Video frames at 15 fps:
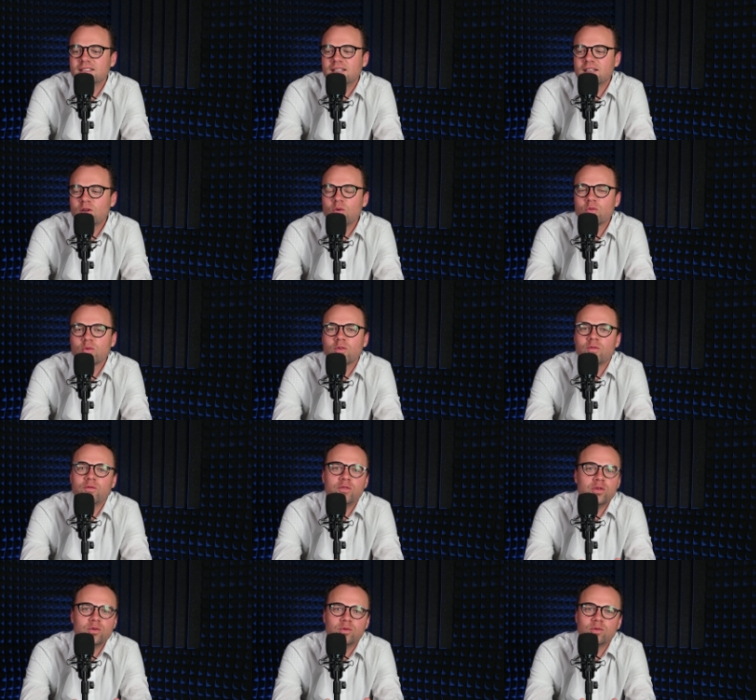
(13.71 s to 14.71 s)
and go through a
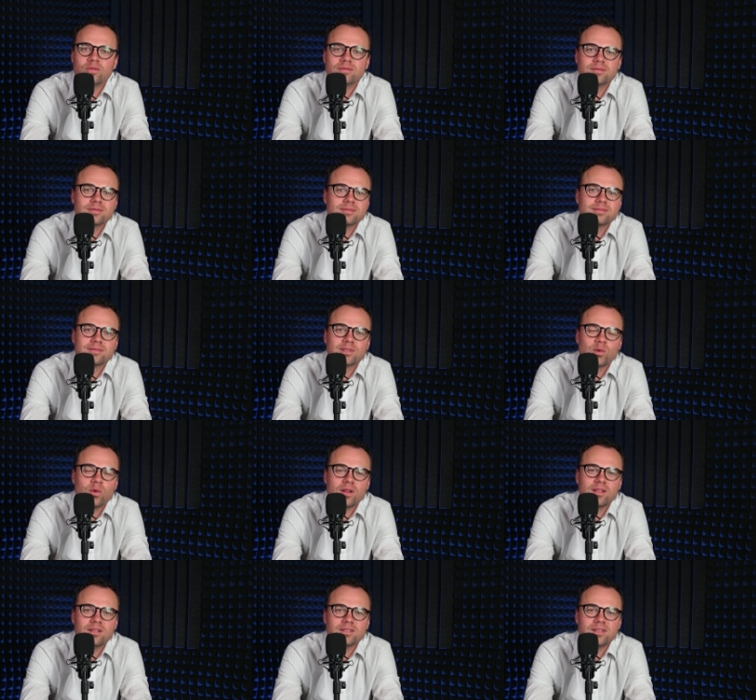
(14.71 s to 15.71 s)
few
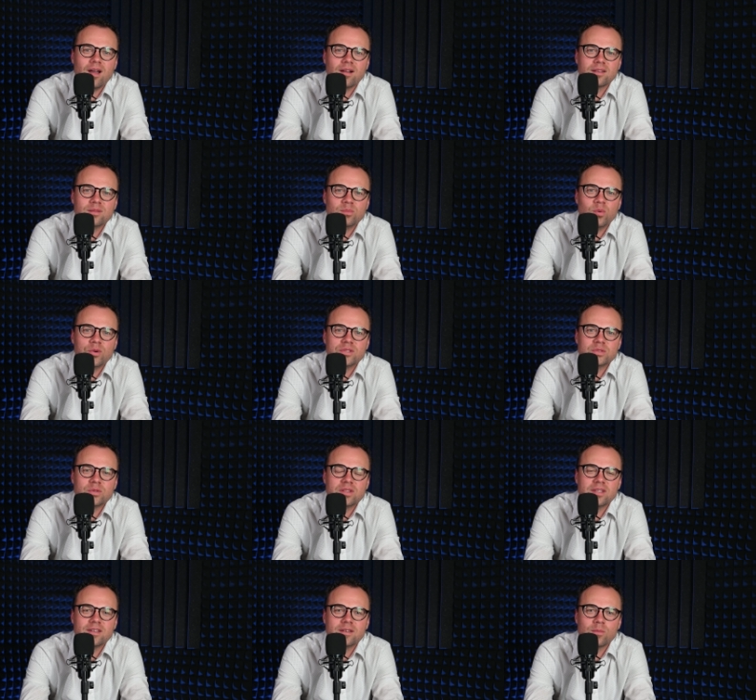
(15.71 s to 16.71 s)
quick little talking points
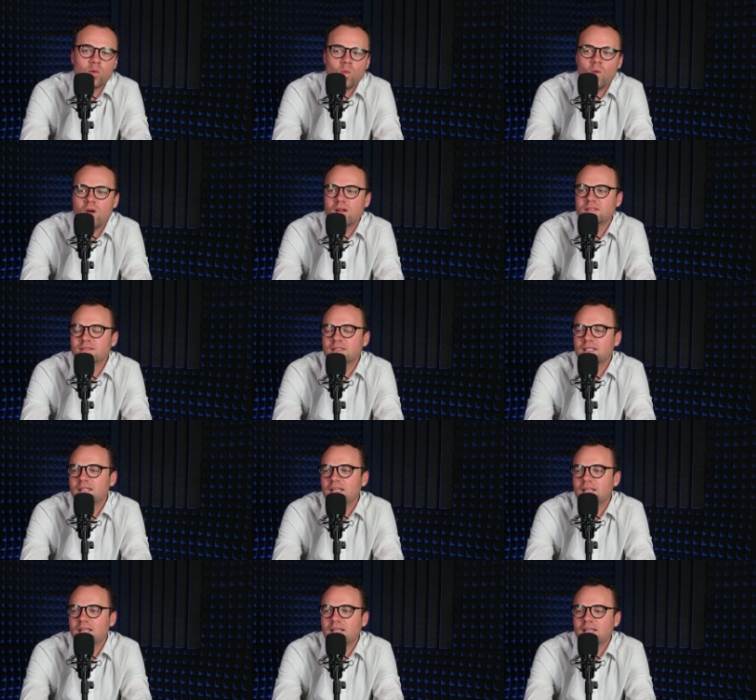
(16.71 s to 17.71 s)
with you. Number one,
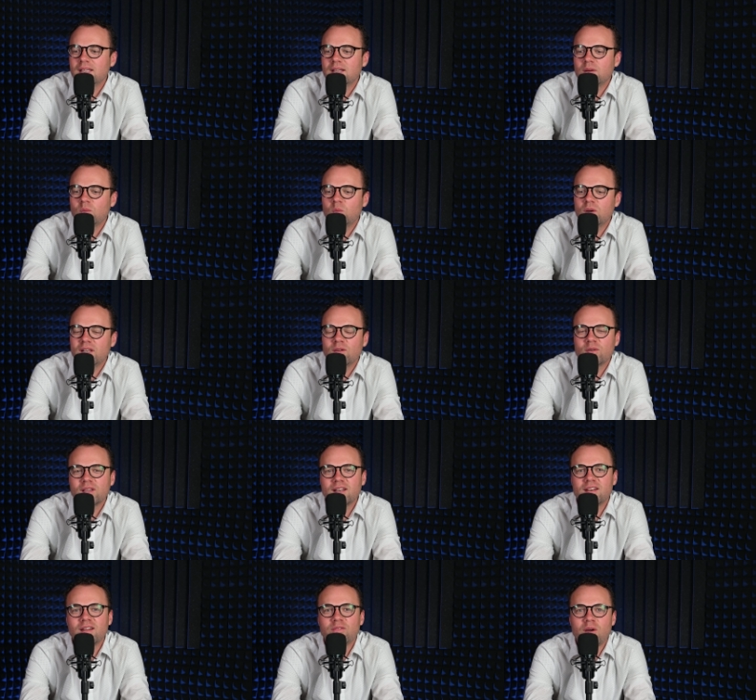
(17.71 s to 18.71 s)
uh, we don't
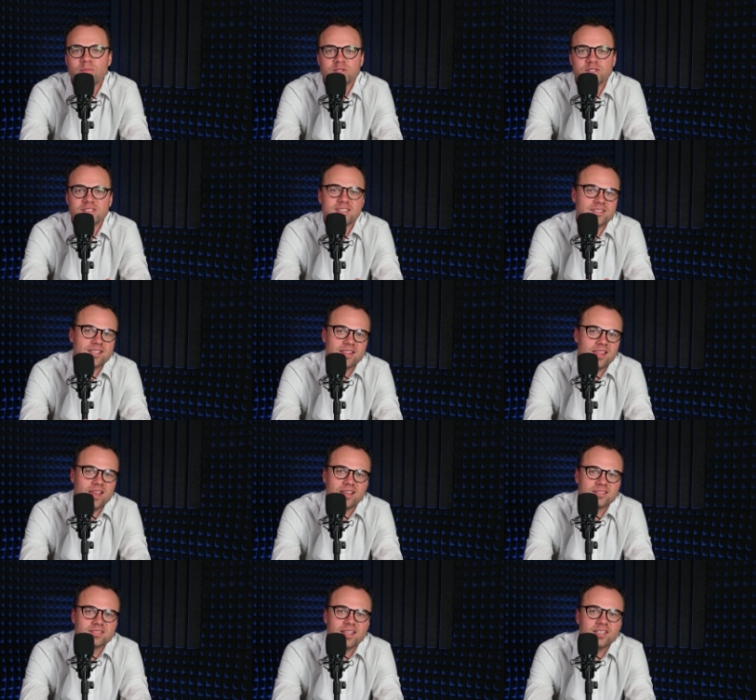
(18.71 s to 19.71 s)
get enough opportunities to say
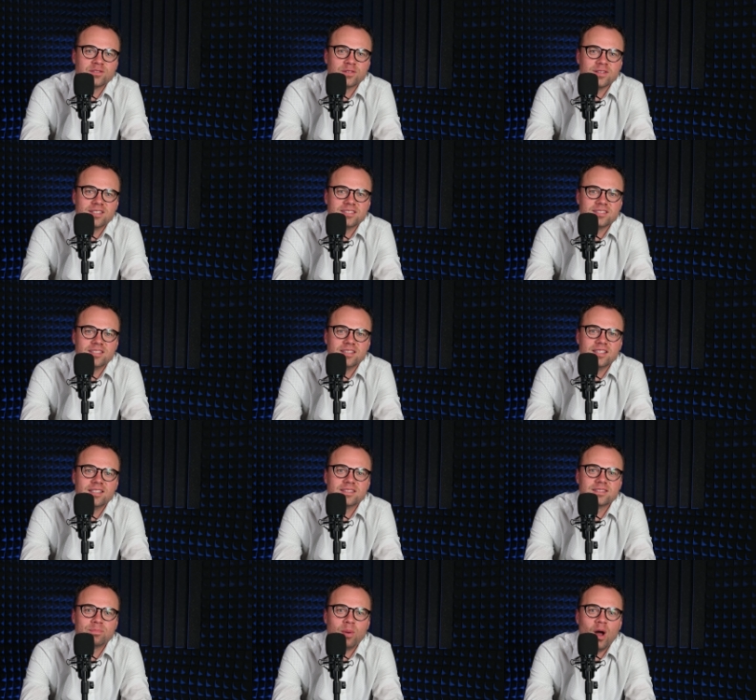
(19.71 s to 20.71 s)
thanks. Thanks for listening.
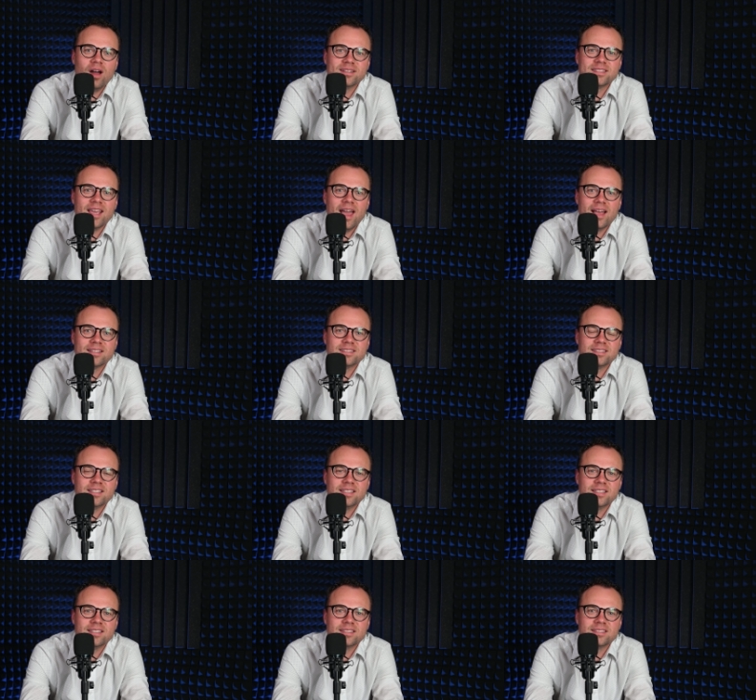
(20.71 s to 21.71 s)
This podcast
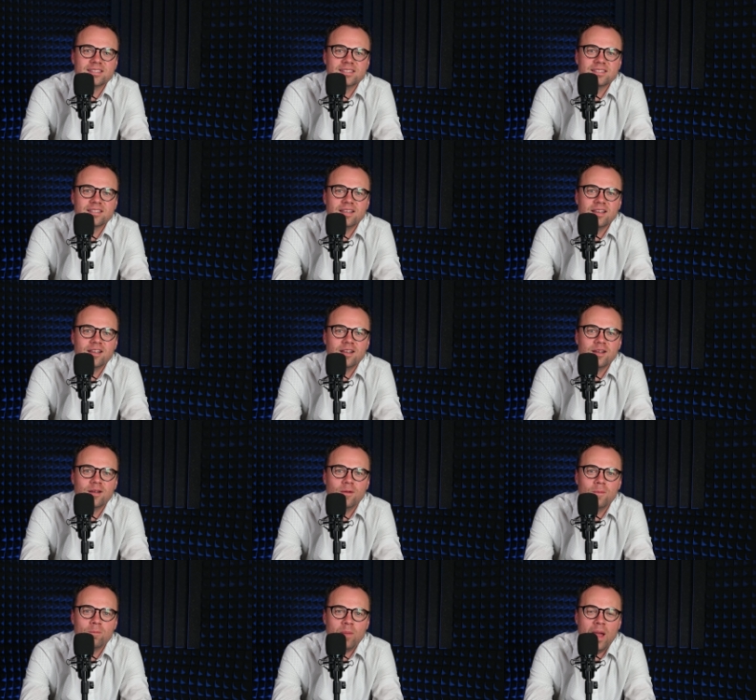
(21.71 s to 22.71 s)
is
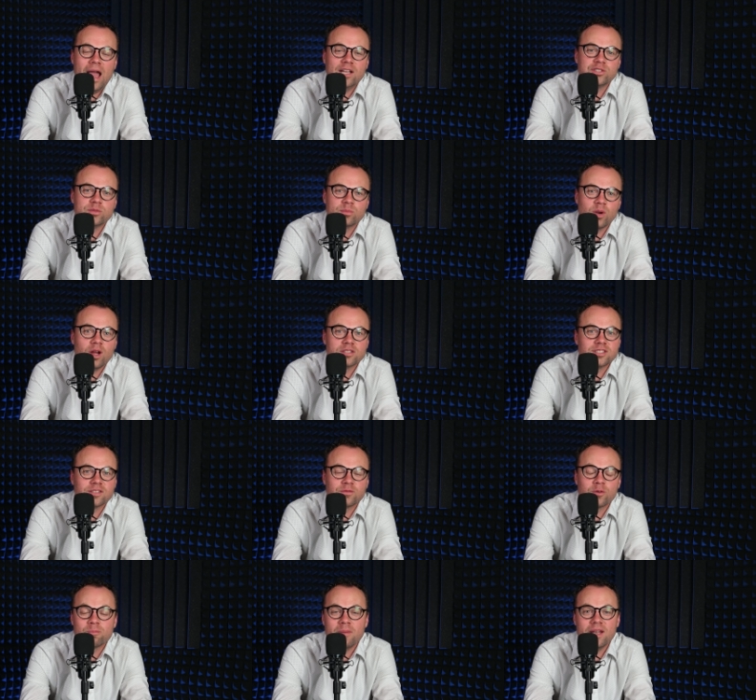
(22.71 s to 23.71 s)
a passion
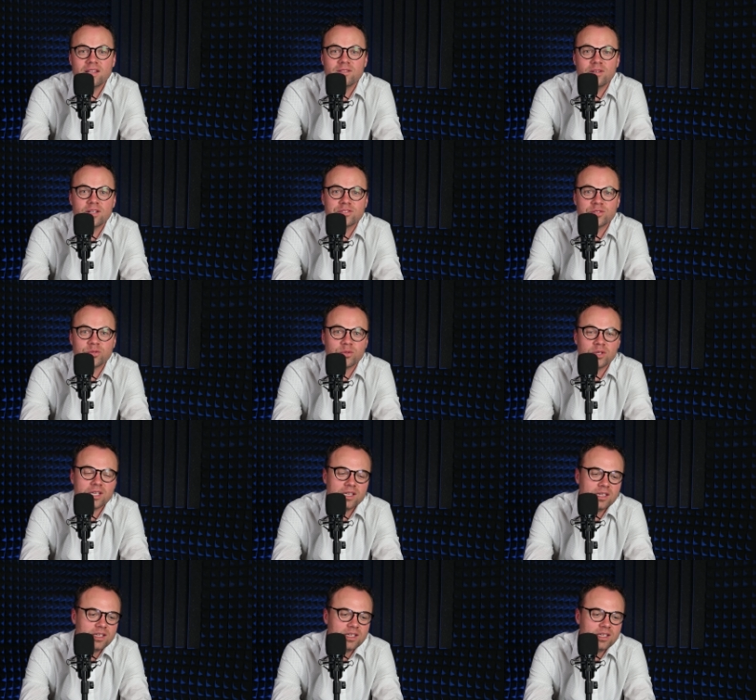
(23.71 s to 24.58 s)
project for many of us who